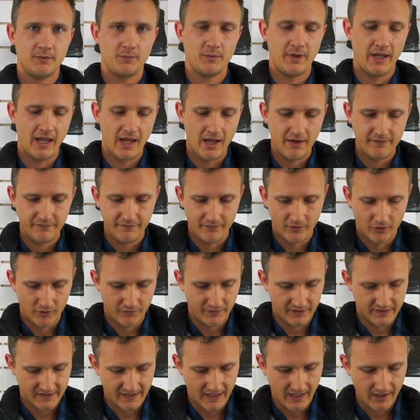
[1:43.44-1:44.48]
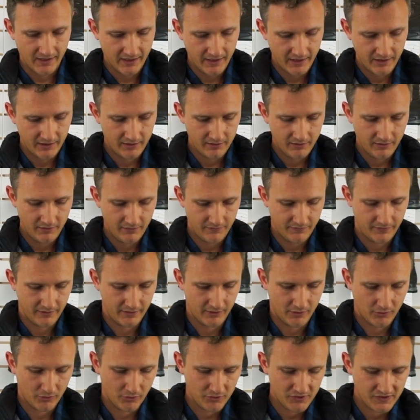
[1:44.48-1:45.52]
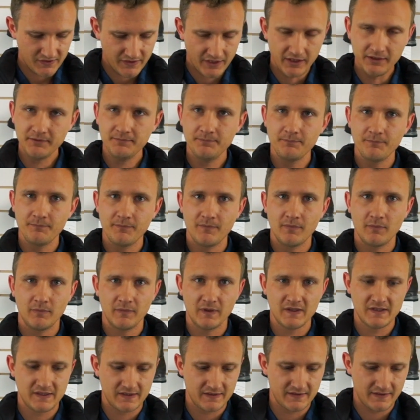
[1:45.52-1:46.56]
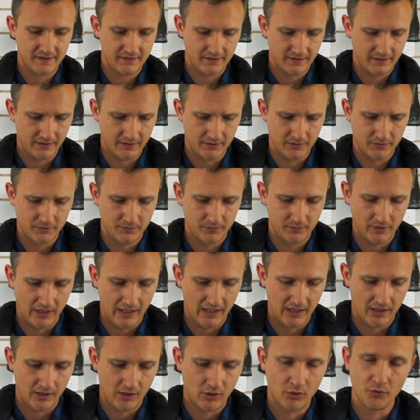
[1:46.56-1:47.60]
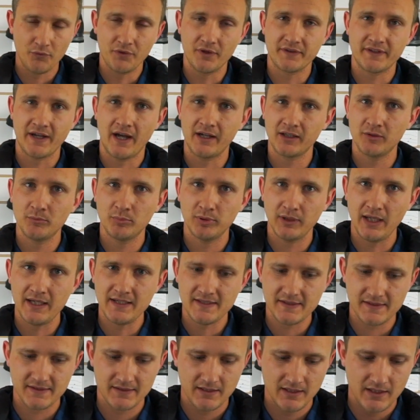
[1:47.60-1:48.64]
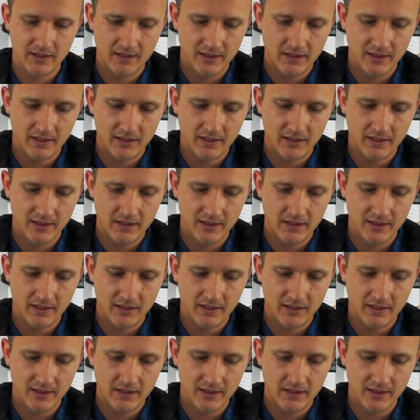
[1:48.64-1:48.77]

We have on the tongue here the cross stud. This is to hold the tongue in place,